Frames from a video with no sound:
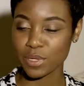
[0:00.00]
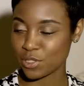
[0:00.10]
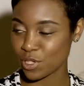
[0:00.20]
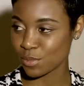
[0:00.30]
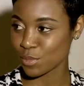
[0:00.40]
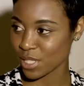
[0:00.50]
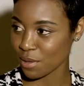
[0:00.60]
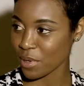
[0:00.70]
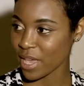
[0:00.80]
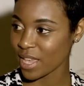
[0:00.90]
Patrice
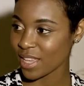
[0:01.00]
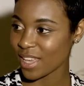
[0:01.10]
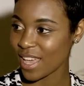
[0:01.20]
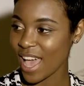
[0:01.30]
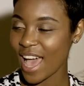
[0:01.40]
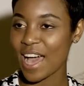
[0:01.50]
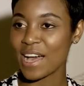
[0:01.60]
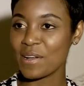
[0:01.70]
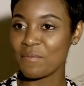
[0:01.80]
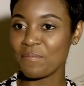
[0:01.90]

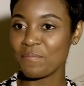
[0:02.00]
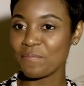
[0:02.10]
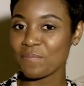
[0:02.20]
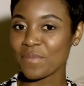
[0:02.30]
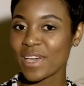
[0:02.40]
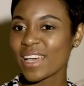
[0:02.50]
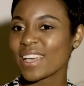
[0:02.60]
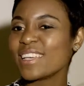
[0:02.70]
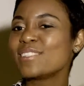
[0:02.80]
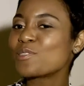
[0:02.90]
Motsepe,
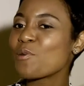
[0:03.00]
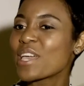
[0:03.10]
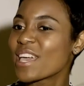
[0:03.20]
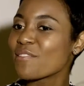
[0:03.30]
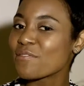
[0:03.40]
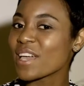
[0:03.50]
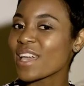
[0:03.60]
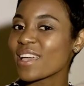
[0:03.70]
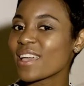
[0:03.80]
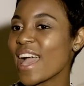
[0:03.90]
he's so
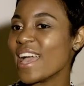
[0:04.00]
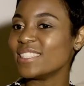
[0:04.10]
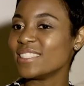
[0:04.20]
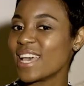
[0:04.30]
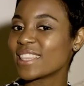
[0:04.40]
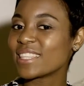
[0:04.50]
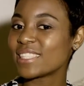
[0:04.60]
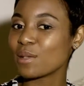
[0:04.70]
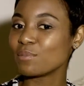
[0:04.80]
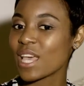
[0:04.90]
giving, and at the
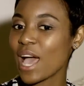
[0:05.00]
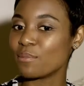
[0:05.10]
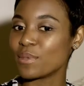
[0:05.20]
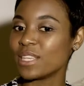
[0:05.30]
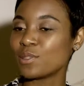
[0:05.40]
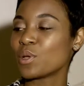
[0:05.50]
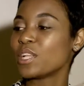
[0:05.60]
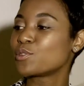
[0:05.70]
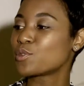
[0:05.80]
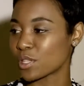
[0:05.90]
same time, he's
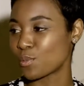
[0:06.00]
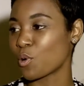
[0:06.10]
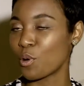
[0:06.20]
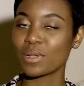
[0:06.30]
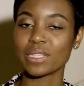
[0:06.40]
willing to explore.